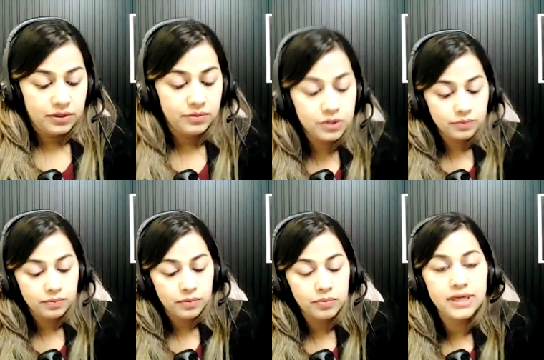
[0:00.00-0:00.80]

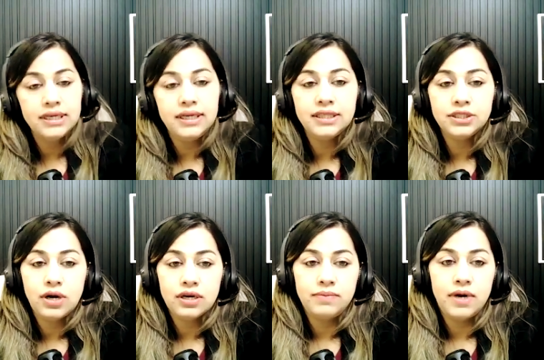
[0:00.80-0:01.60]
So, Brandon, let's
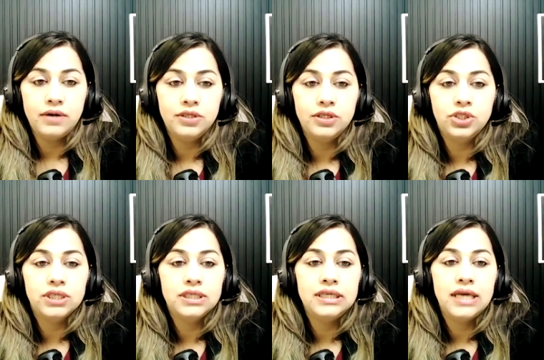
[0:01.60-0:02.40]
talk about your
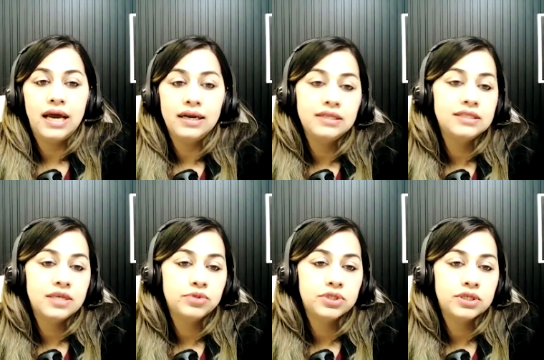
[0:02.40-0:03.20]
journey and
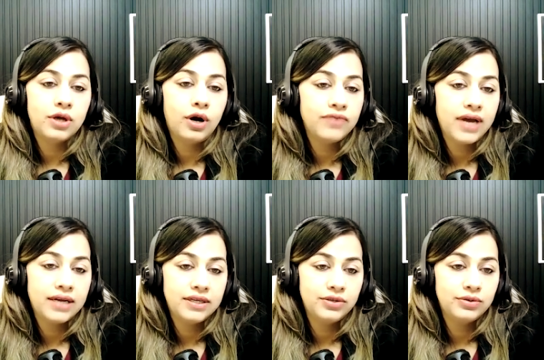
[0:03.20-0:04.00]
inception of
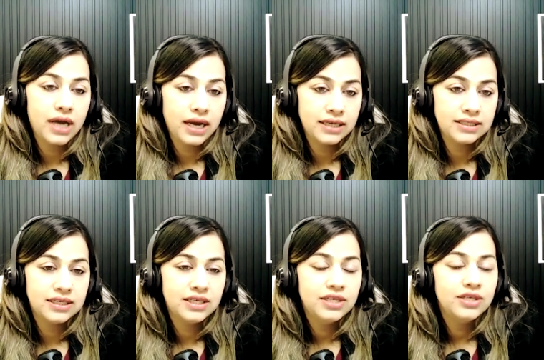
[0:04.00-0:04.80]
Attitude I
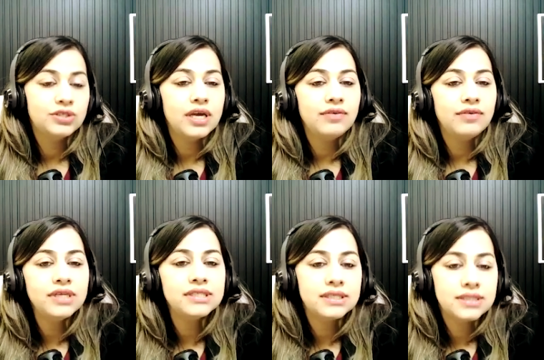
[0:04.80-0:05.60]
T. So,
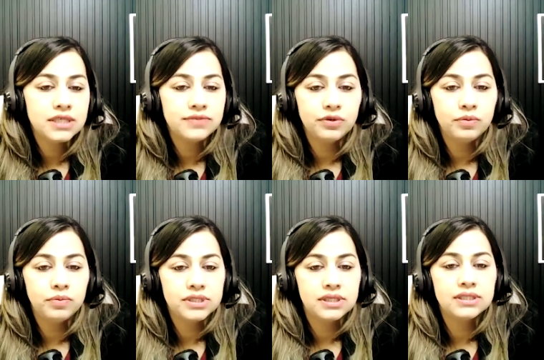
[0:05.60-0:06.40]
every successful
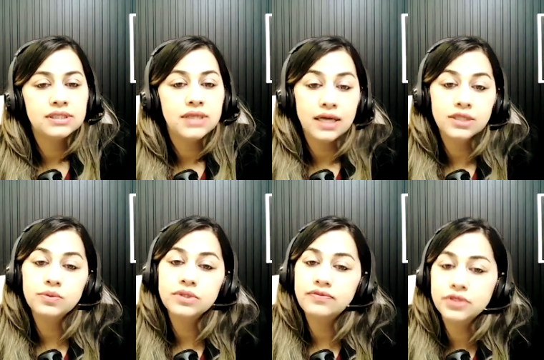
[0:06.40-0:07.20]
business starts
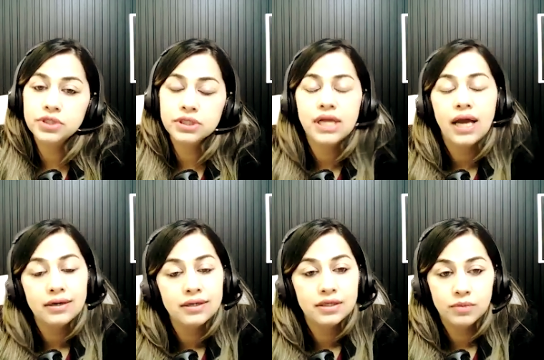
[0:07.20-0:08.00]
with a vision and
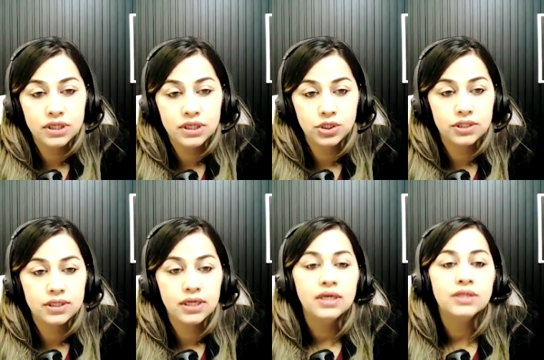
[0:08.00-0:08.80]
determination.
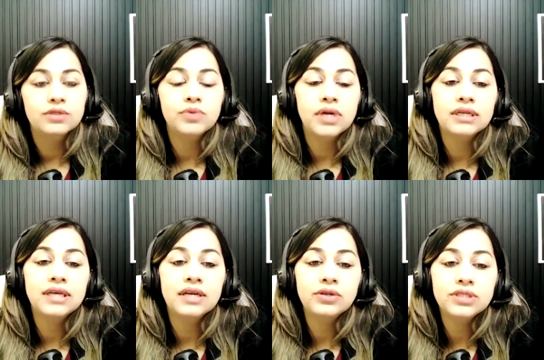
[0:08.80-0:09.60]
So, Brandon,
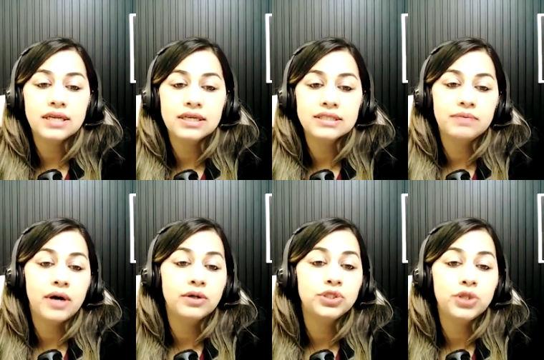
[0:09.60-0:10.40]
can you tell us
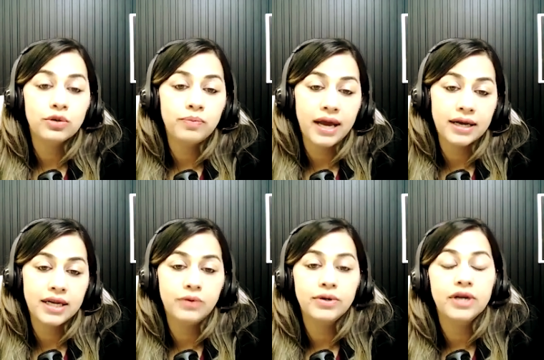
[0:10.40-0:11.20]
about your
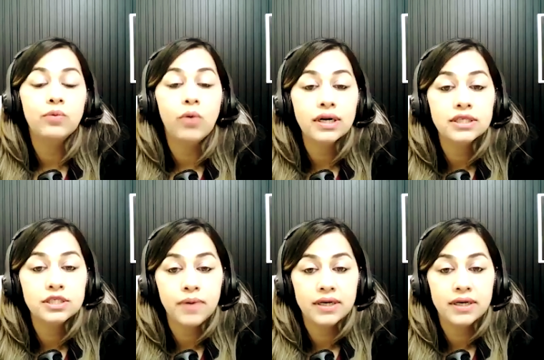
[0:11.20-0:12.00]
background and what
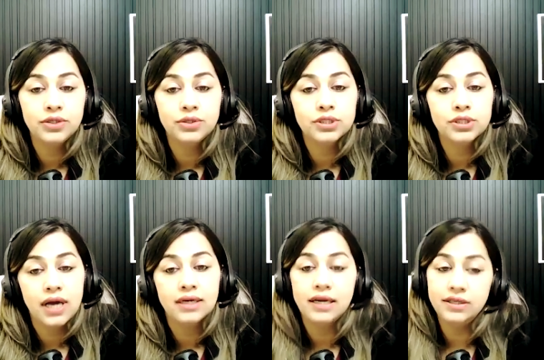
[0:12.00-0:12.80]
inspired you to
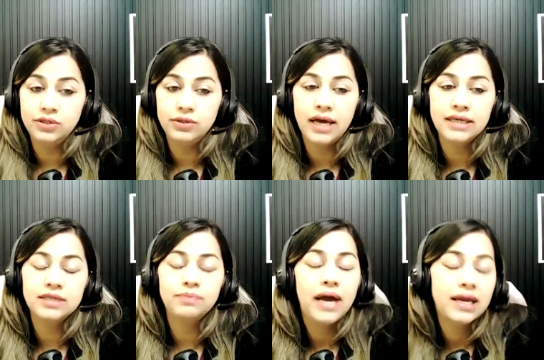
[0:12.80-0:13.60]
start Attitude I
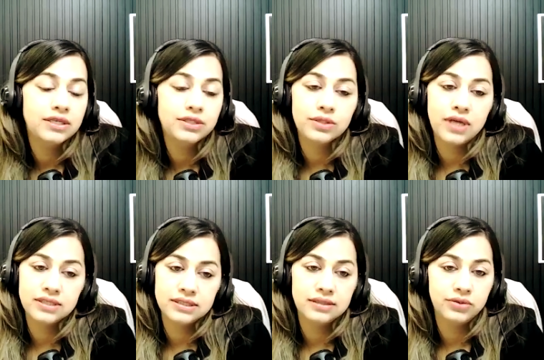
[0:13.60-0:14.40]
T back in two
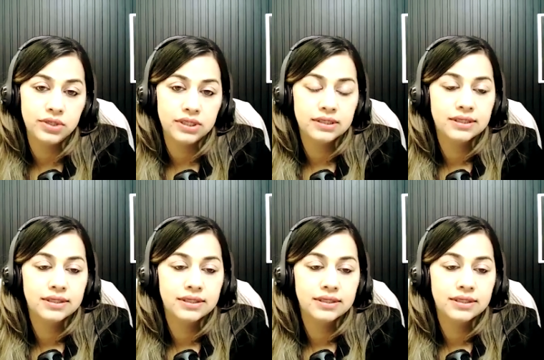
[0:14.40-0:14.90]
thousand three?